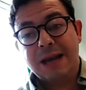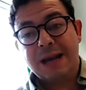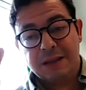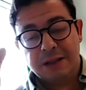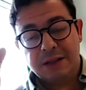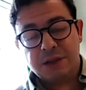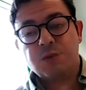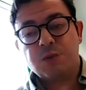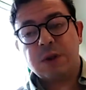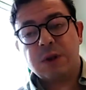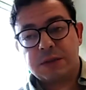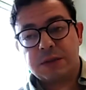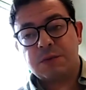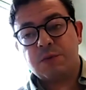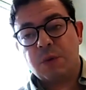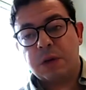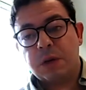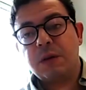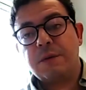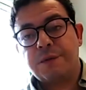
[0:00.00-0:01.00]
This was
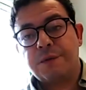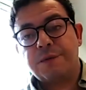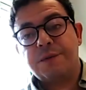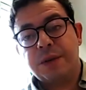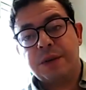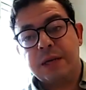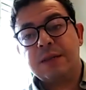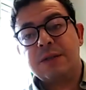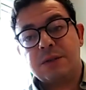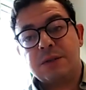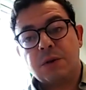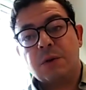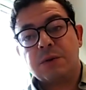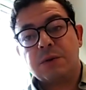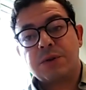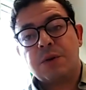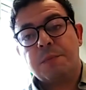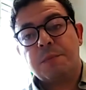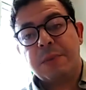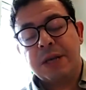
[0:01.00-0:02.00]
one of his
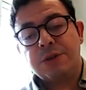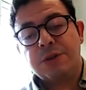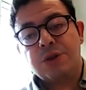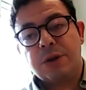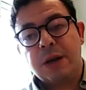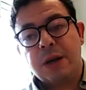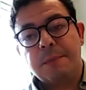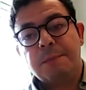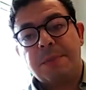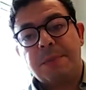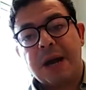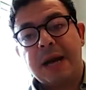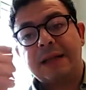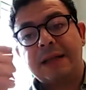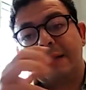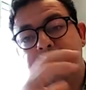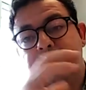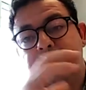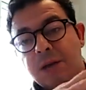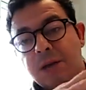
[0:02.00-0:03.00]
also major
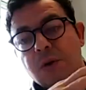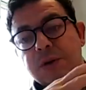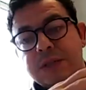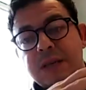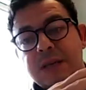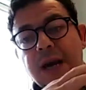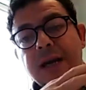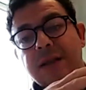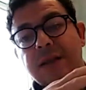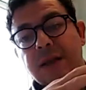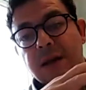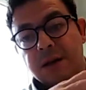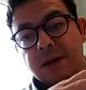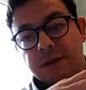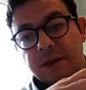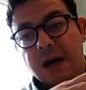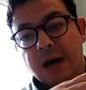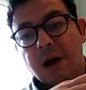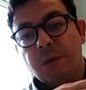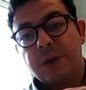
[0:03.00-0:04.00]
impact alongside
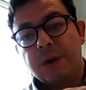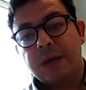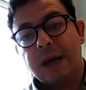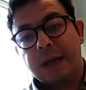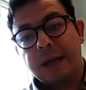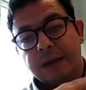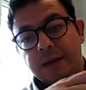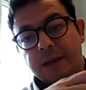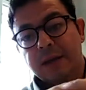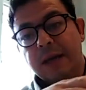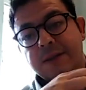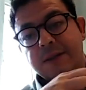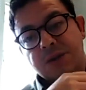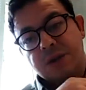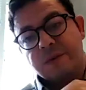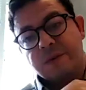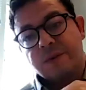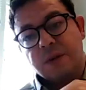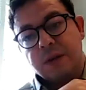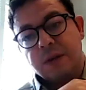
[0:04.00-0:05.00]
Qaradawi and
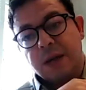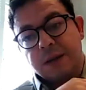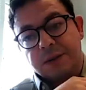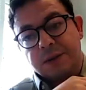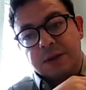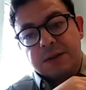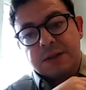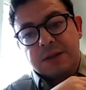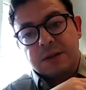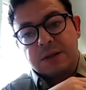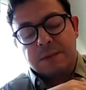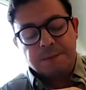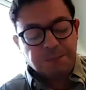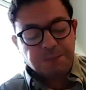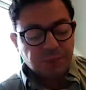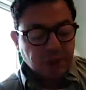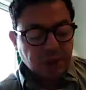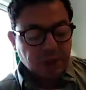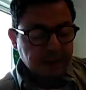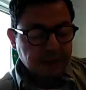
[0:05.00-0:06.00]
several others
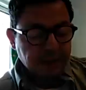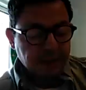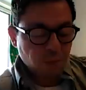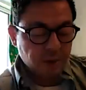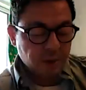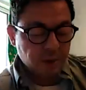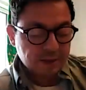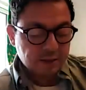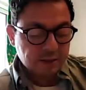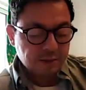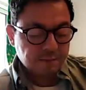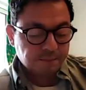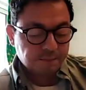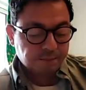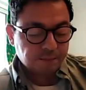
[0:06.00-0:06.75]
in the West.